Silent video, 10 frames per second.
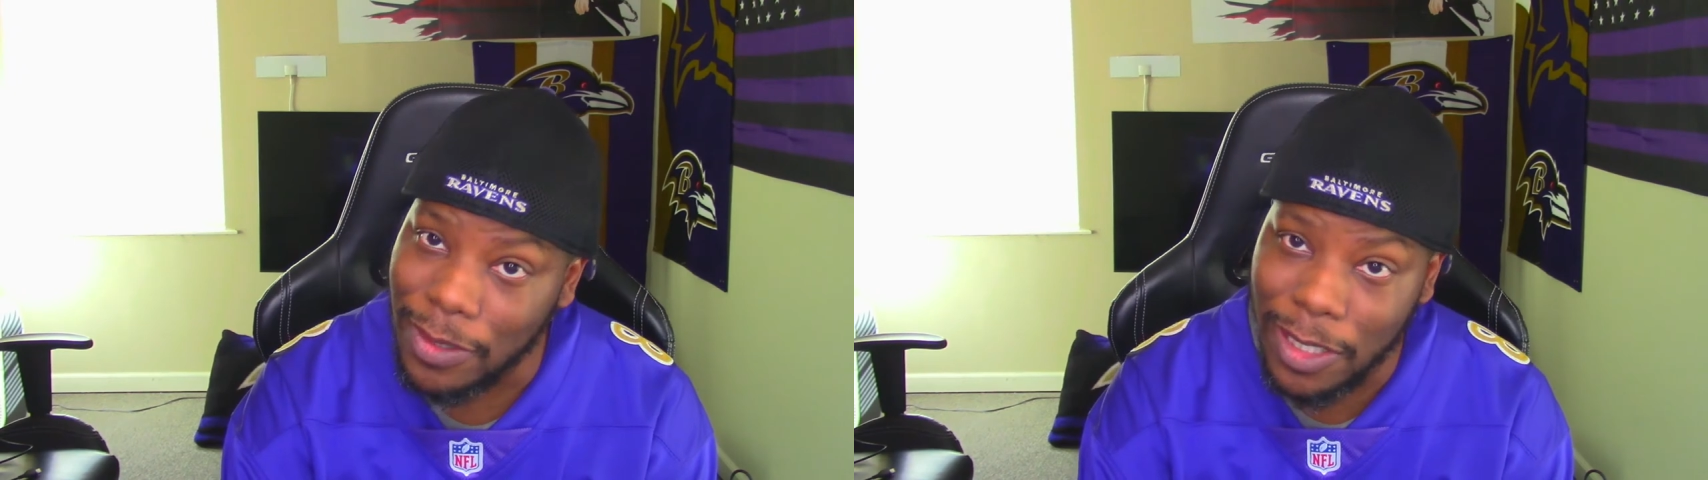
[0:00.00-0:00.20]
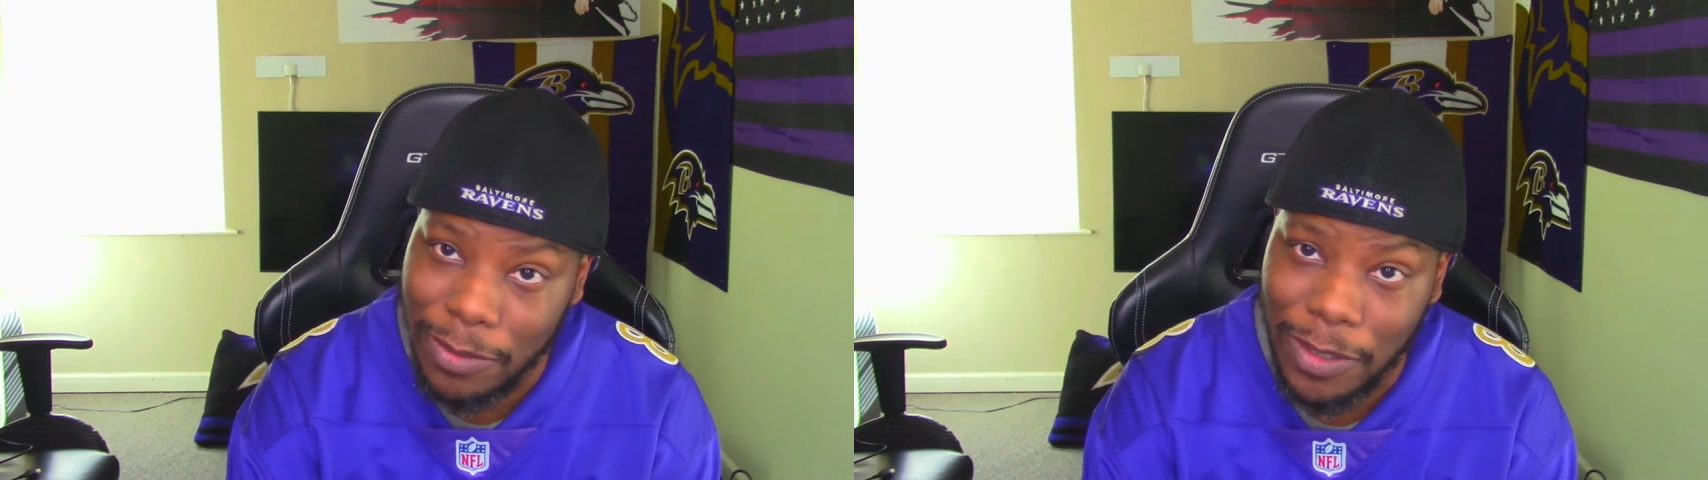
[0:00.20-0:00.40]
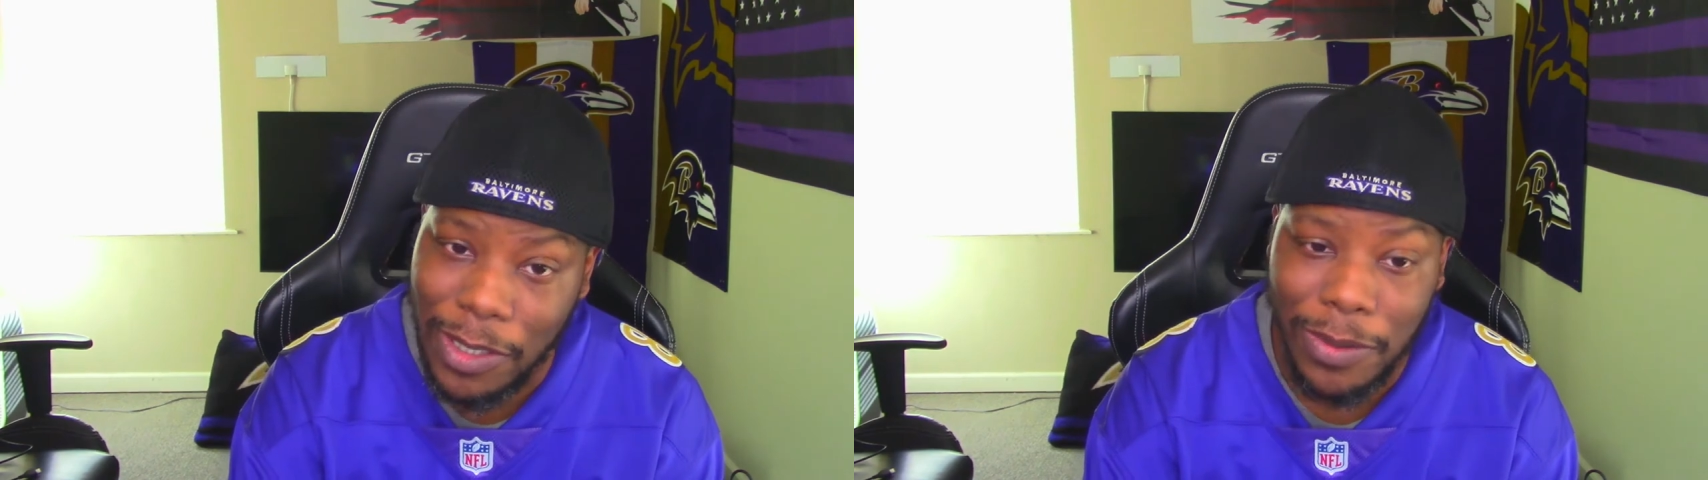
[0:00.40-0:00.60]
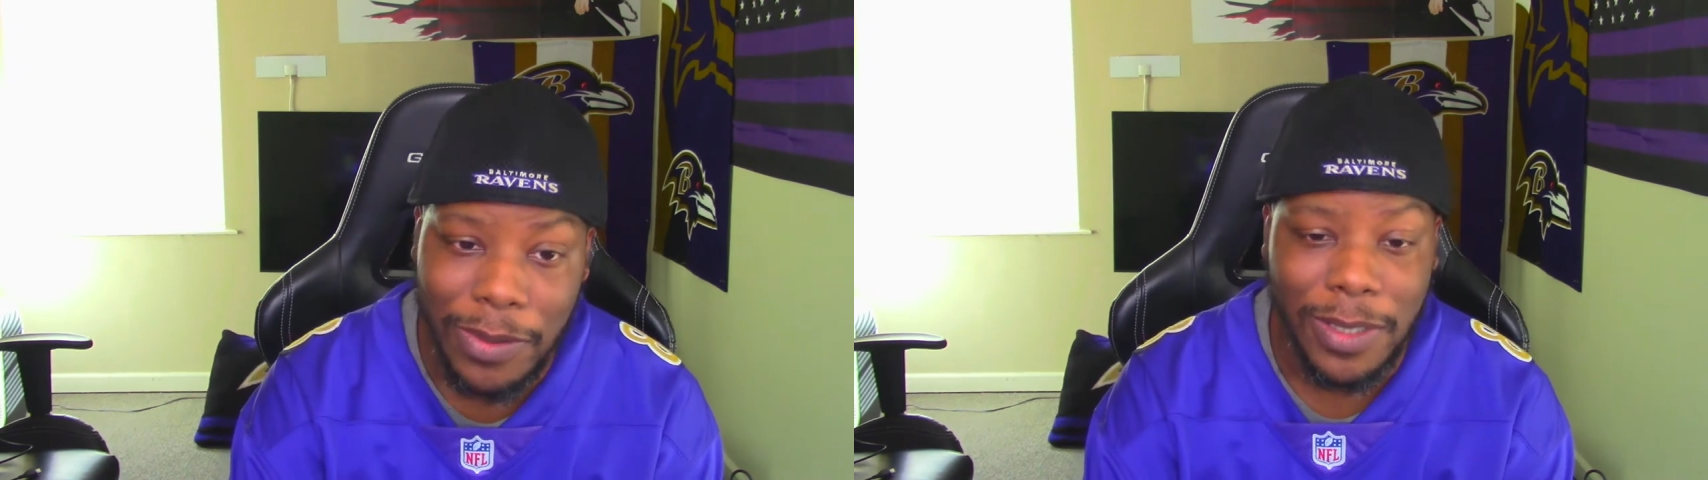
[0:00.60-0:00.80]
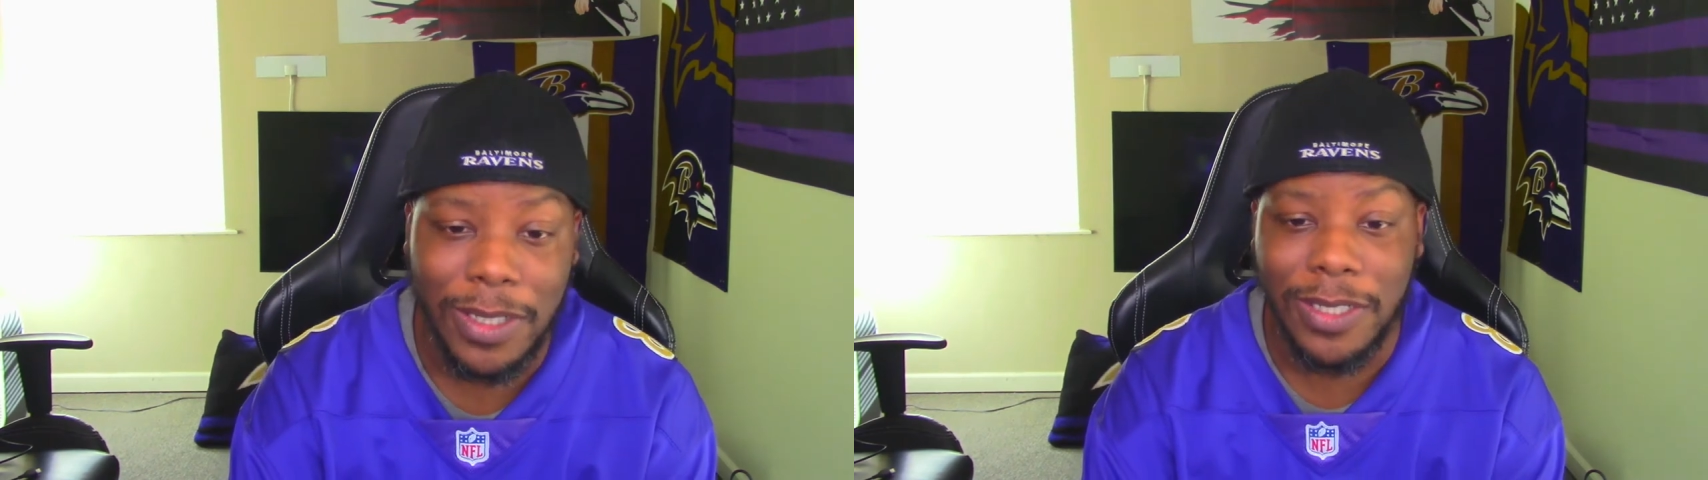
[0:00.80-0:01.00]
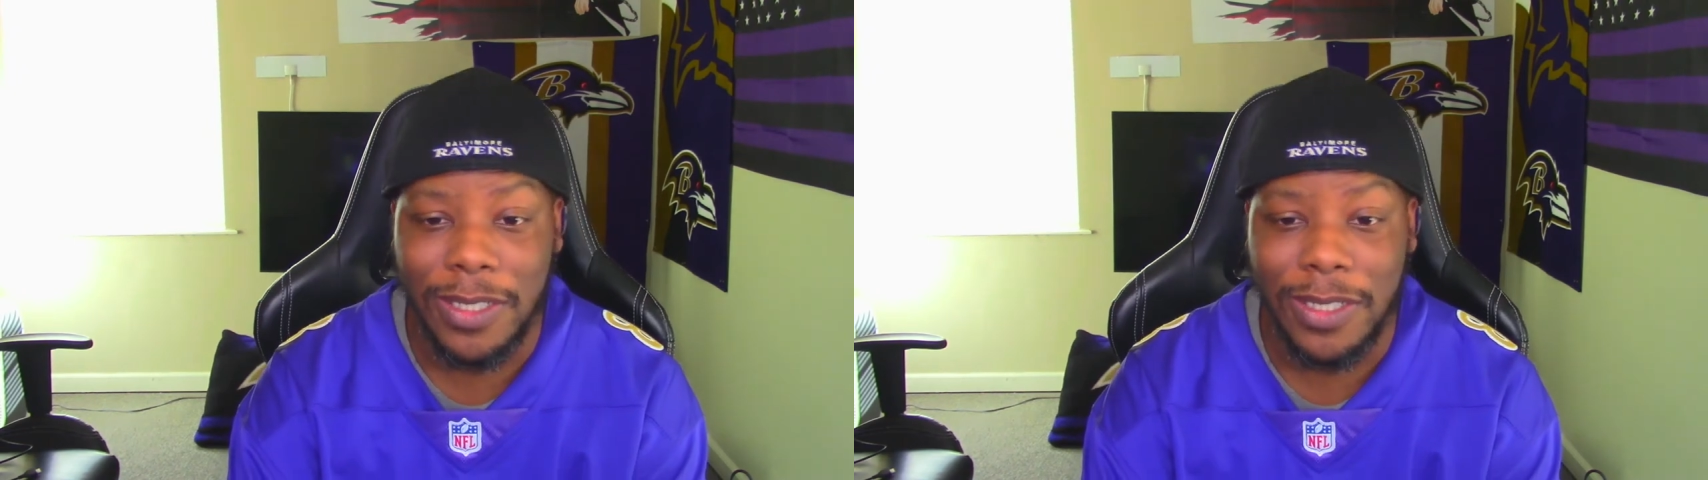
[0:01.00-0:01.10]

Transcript: he was doing this